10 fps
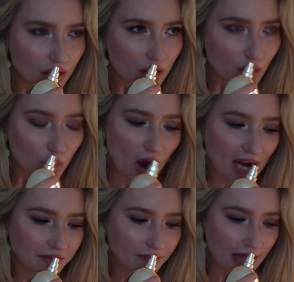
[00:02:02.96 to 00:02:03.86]

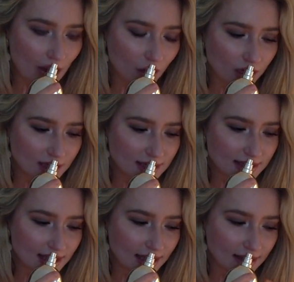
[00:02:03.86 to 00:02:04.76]
white flowers
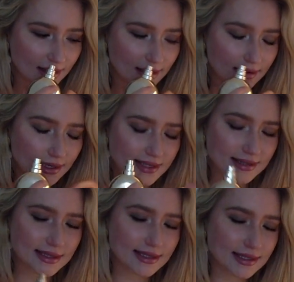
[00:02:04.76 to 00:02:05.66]
in this
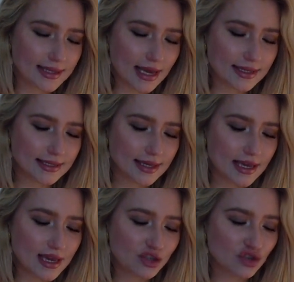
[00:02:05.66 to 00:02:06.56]

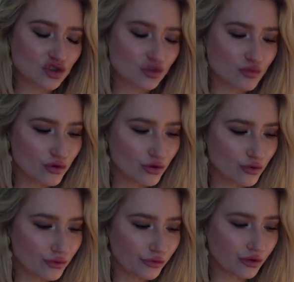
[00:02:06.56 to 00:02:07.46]
sexy,
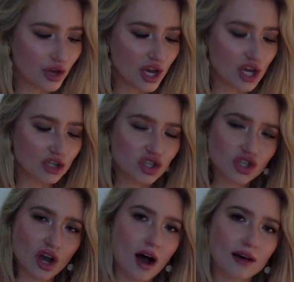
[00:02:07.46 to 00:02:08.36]
smooth,
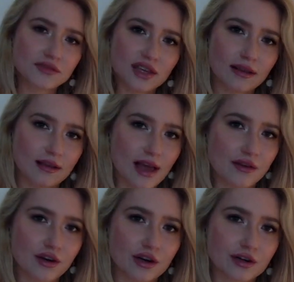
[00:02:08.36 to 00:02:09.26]
soft
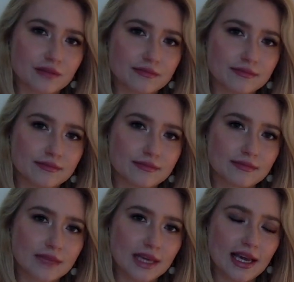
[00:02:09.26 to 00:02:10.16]
leather.
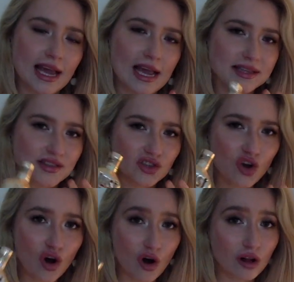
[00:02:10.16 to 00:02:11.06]
It's an
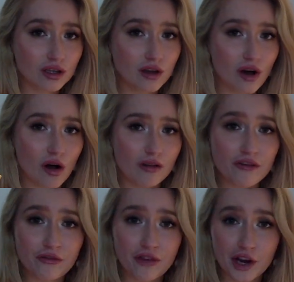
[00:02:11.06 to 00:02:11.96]
all-in-all
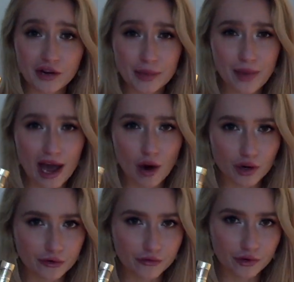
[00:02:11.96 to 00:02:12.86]
very
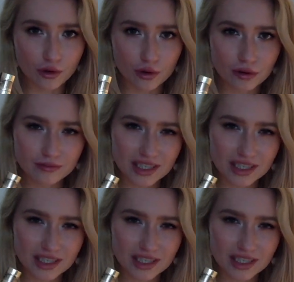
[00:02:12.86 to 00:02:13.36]
powerful,